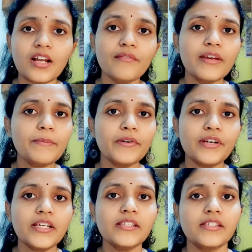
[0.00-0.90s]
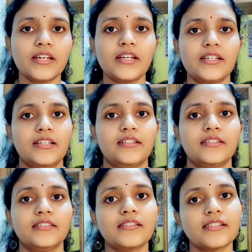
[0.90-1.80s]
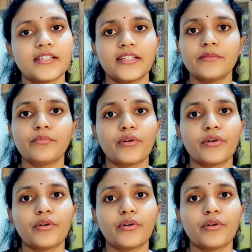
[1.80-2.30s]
vaporized at a certain